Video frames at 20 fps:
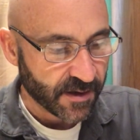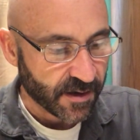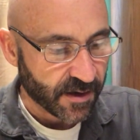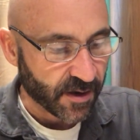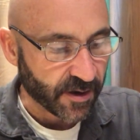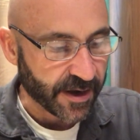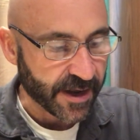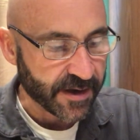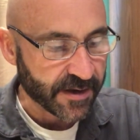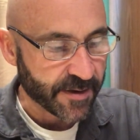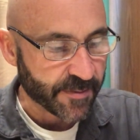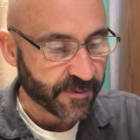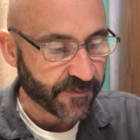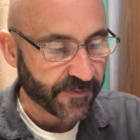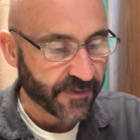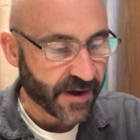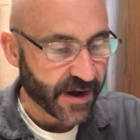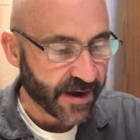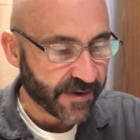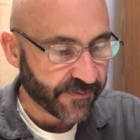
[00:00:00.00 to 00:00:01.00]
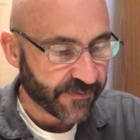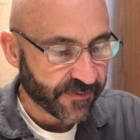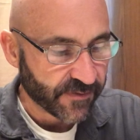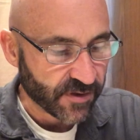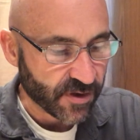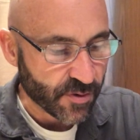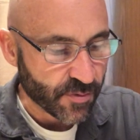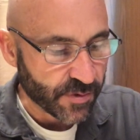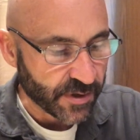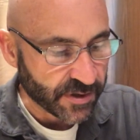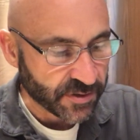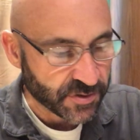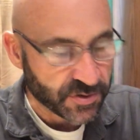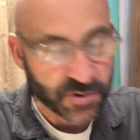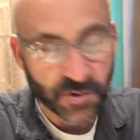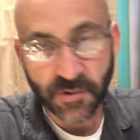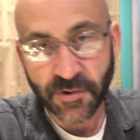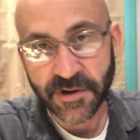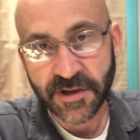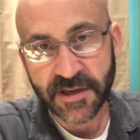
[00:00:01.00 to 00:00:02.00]
Okay, number five, you
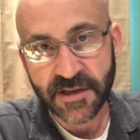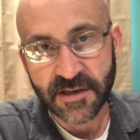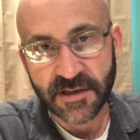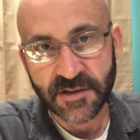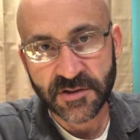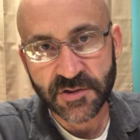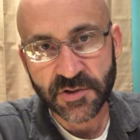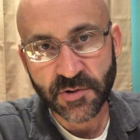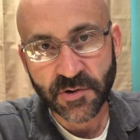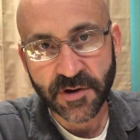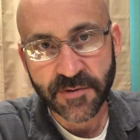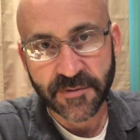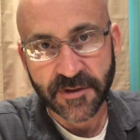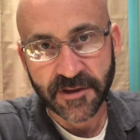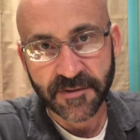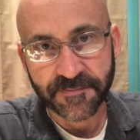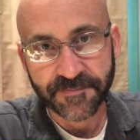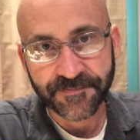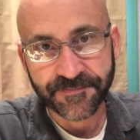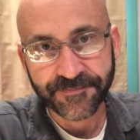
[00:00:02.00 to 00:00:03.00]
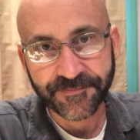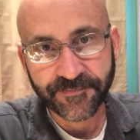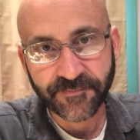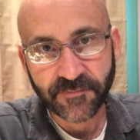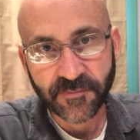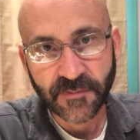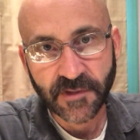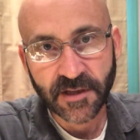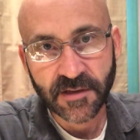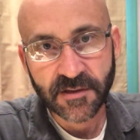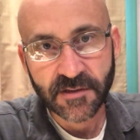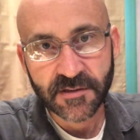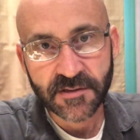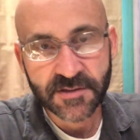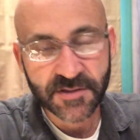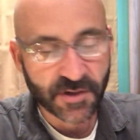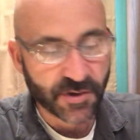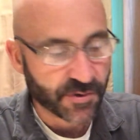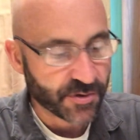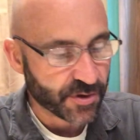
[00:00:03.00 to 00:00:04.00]
enjoy enjoyment.
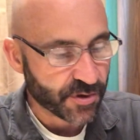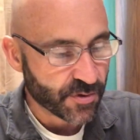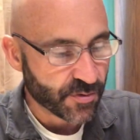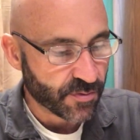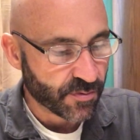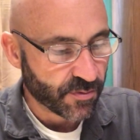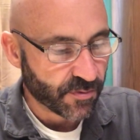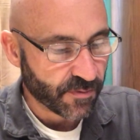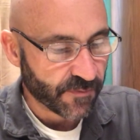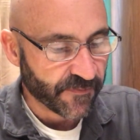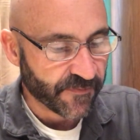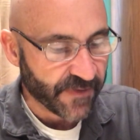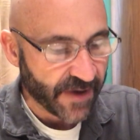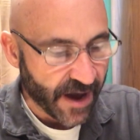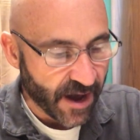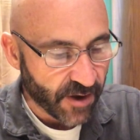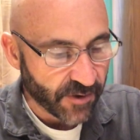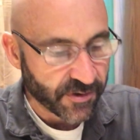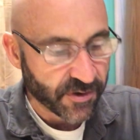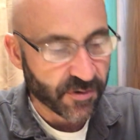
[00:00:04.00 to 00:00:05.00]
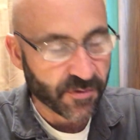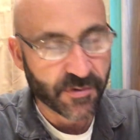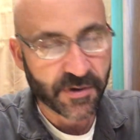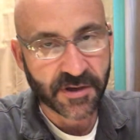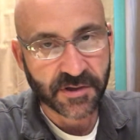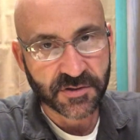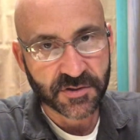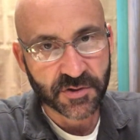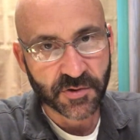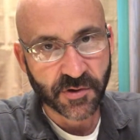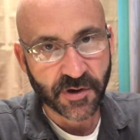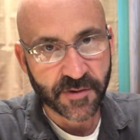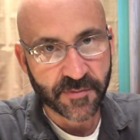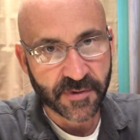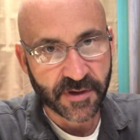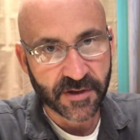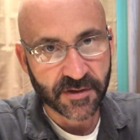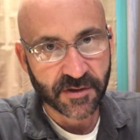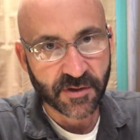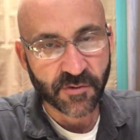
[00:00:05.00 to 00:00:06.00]
So you value
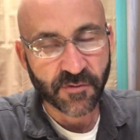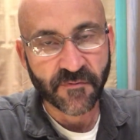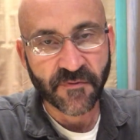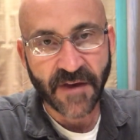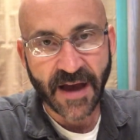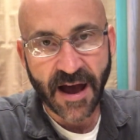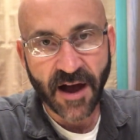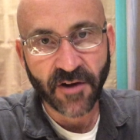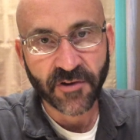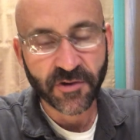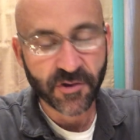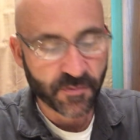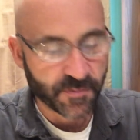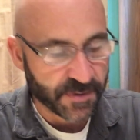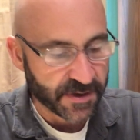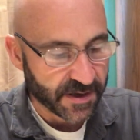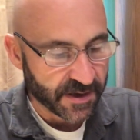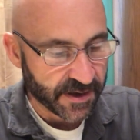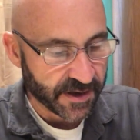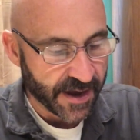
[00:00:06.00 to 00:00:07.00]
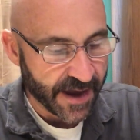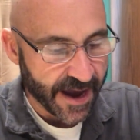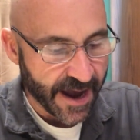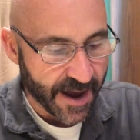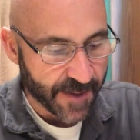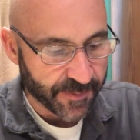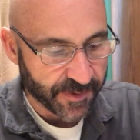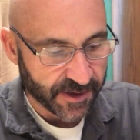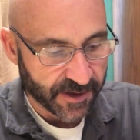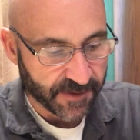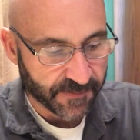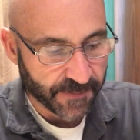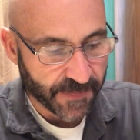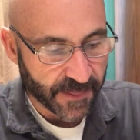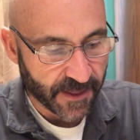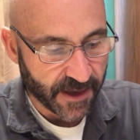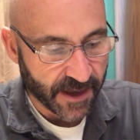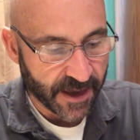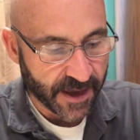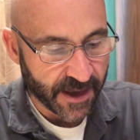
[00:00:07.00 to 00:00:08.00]
enjoyment. You value being happy,
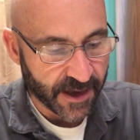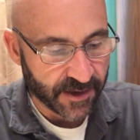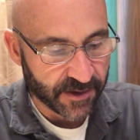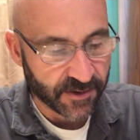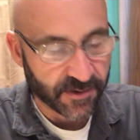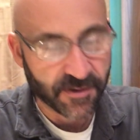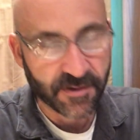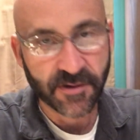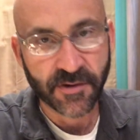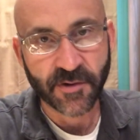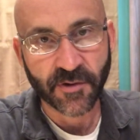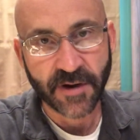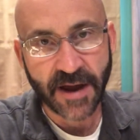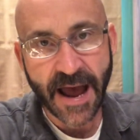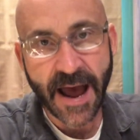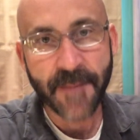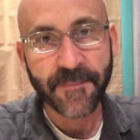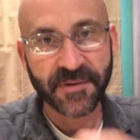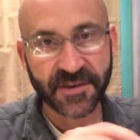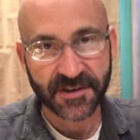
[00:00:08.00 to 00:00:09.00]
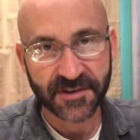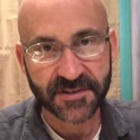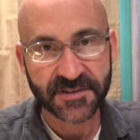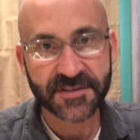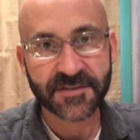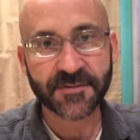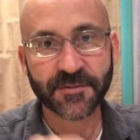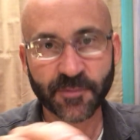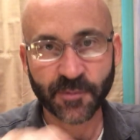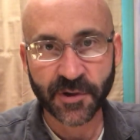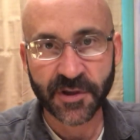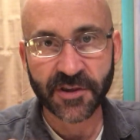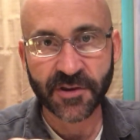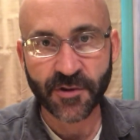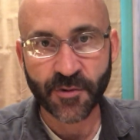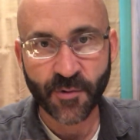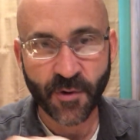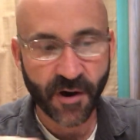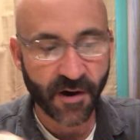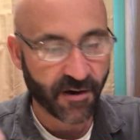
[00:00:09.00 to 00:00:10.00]
and you're happiest when
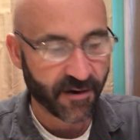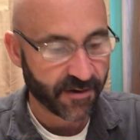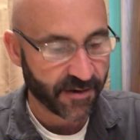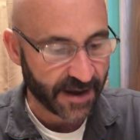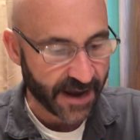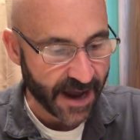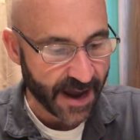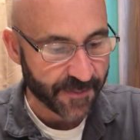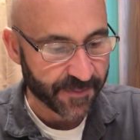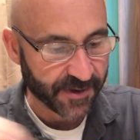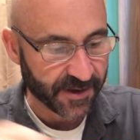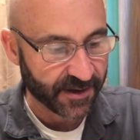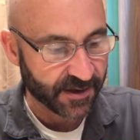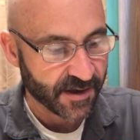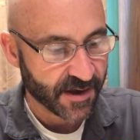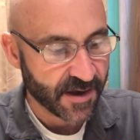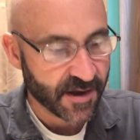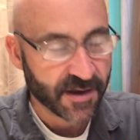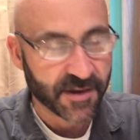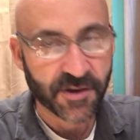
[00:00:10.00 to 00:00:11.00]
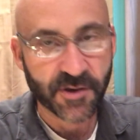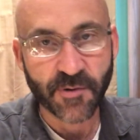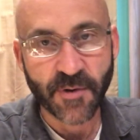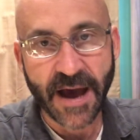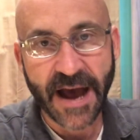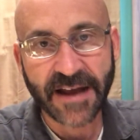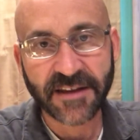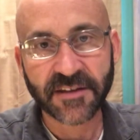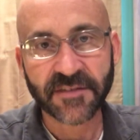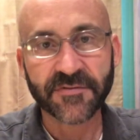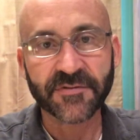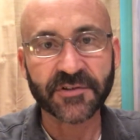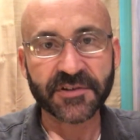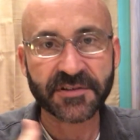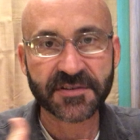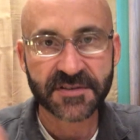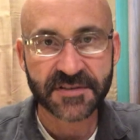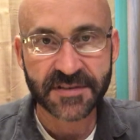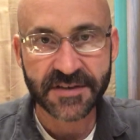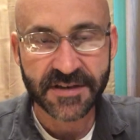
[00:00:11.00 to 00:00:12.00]
you are happy. You
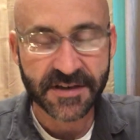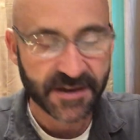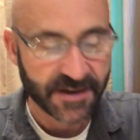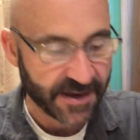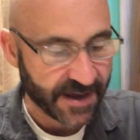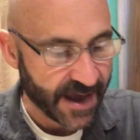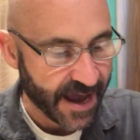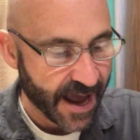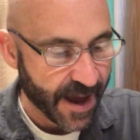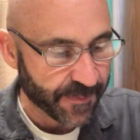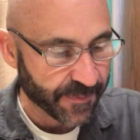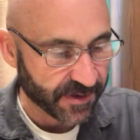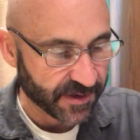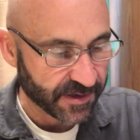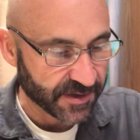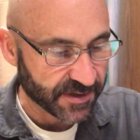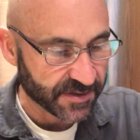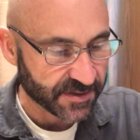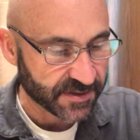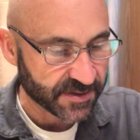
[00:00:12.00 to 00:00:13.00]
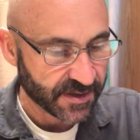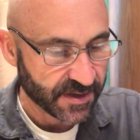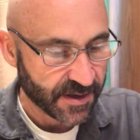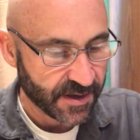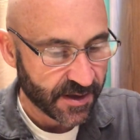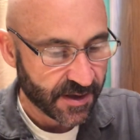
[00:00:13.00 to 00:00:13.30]
actively seek happiness